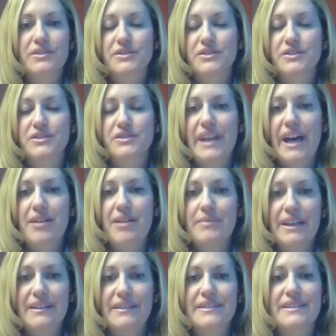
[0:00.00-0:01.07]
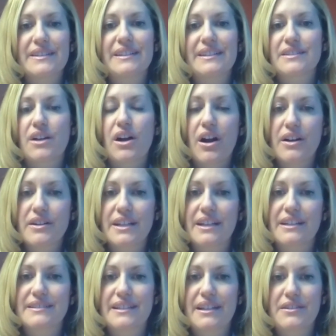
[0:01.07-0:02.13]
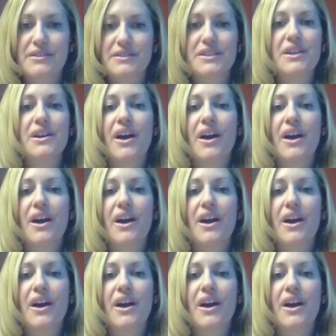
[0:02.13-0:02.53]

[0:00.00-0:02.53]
So what that means is our data centers